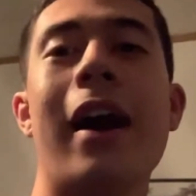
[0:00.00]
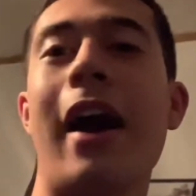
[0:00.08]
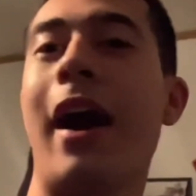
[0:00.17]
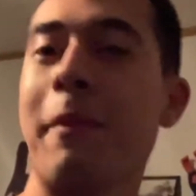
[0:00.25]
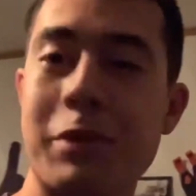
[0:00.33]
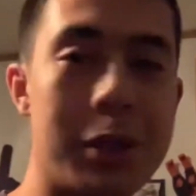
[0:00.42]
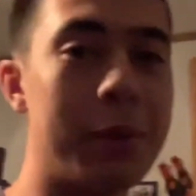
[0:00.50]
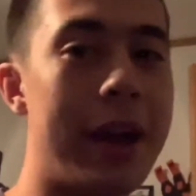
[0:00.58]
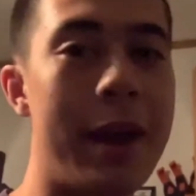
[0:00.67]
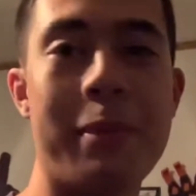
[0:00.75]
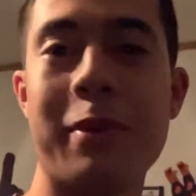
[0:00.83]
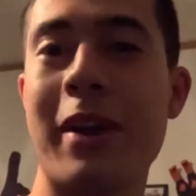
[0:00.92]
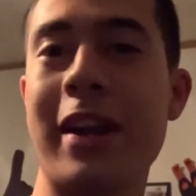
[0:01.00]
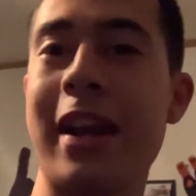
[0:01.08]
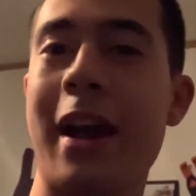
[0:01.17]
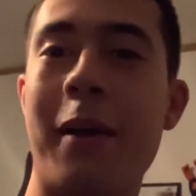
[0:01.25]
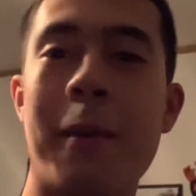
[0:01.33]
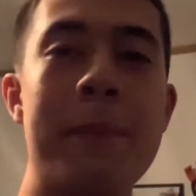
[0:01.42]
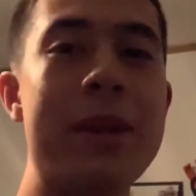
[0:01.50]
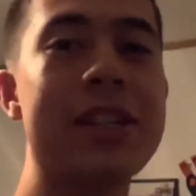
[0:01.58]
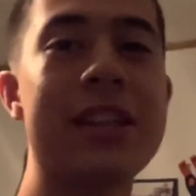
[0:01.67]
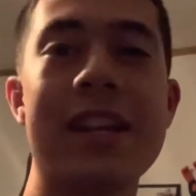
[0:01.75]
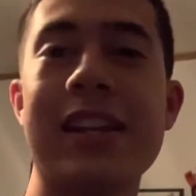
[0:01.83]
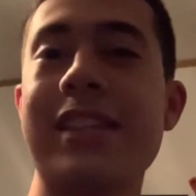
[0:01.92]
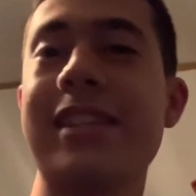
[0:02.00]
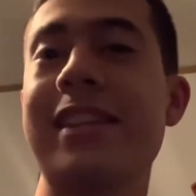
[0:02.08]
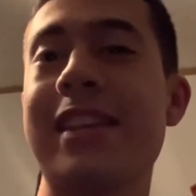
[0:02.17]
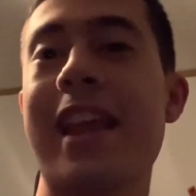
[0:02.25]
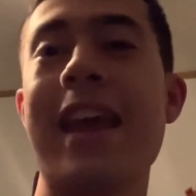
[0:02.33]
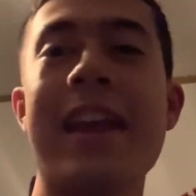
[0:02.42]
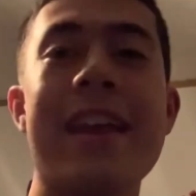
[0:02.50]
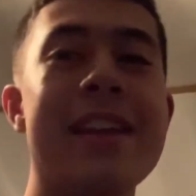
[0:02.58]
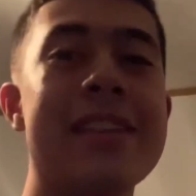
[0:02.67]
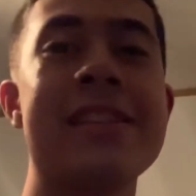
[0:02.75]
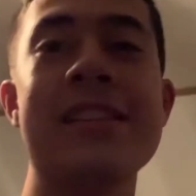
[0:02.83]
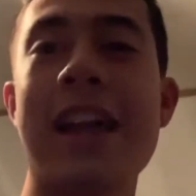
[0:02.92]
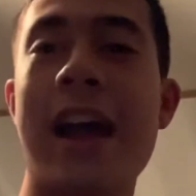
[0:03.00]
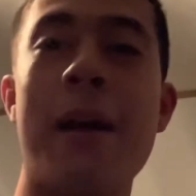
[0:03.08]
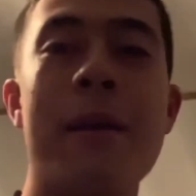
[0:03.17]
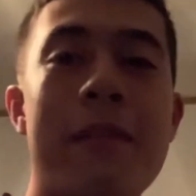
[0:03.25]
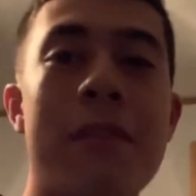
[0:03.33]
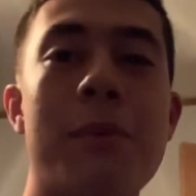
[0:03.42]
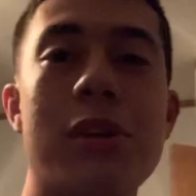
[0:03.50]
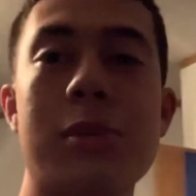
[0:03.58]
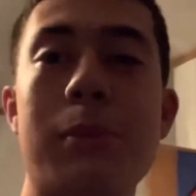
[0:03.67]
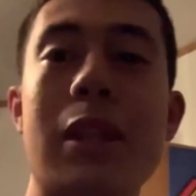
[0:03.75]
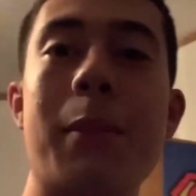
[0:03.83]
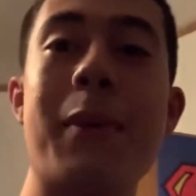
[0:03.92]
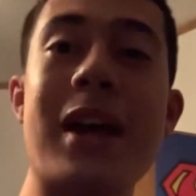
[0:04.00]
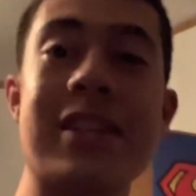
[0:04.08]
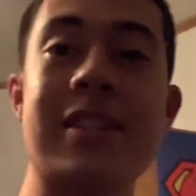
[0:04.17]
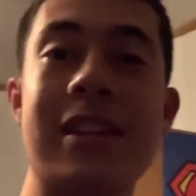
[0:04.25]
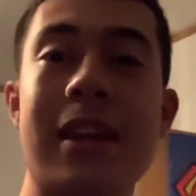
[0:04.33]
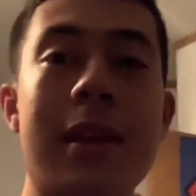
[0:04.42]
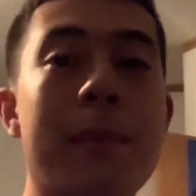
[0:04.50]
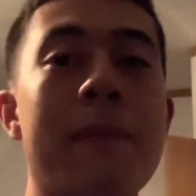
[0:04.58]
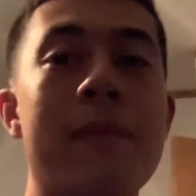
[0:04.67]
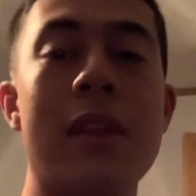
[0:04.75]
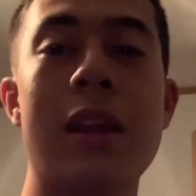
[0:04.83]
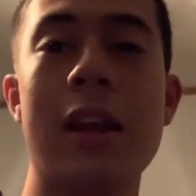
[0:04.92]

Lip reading: I'm so happy right now. Michigan State is not supposed to be the best team.